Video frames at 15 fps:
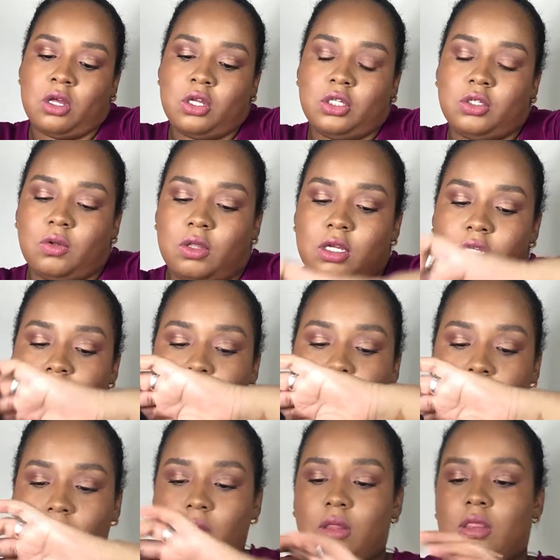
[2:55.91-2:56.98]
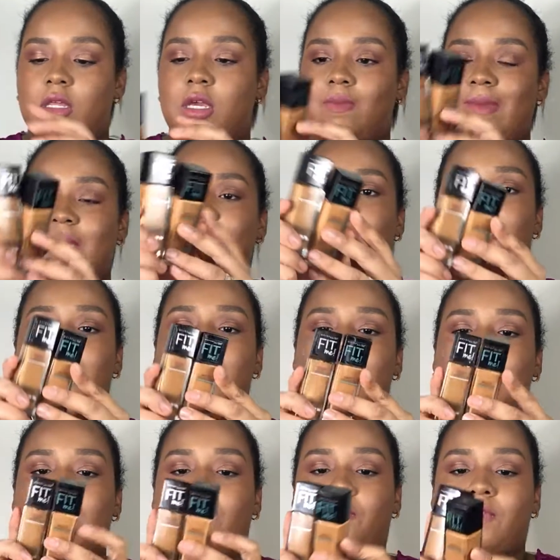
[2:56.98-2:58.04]
So these are the
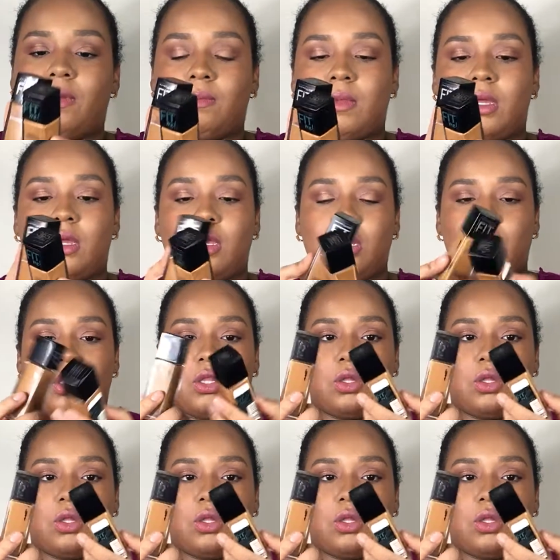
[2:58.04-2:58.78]
Maybelline Fit Me